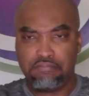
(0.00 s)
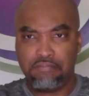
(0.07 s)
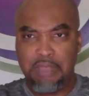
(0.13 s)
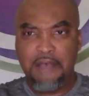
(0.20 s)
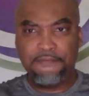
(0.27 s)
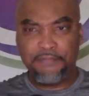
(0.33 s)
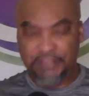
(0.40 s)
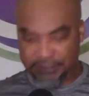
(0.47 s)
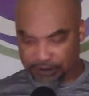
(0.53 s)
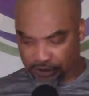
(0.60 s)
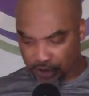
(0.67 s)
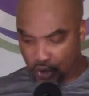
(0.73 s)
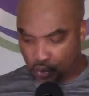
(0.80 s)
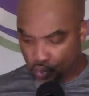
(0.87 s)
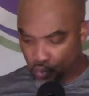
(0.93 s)
if the
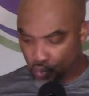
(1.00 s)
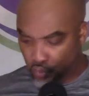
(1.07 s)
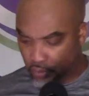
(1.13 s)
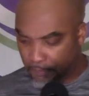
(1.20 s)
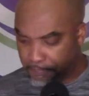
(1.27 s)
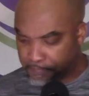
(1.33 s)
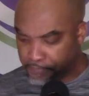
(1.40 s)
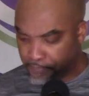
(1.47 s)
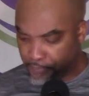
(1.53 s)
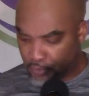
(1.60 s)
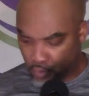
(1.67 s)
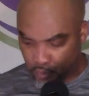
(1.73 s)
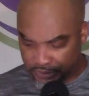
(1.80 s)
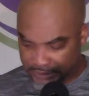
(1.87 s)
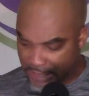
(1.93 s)
stone
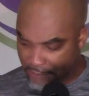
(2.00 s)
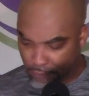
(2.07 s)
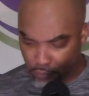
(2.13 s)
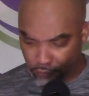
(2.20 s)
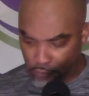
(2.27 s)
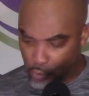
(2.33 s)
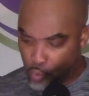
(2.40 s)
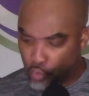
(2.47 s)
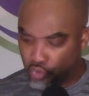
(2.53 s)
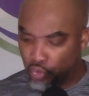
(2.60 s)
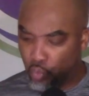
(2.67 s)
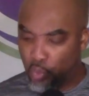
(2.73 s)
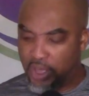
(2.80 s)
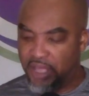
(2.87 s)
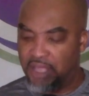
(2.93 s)
was never rolled
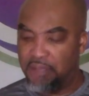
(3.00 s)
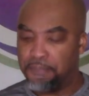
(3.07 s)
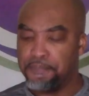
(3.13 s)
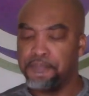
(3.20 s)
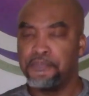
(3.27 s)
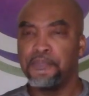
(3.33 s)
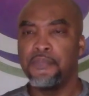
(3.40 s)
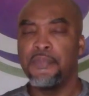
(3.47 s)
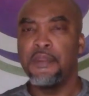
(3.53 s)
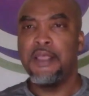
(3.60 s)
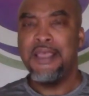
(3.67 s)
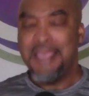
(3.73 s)
away. Mm.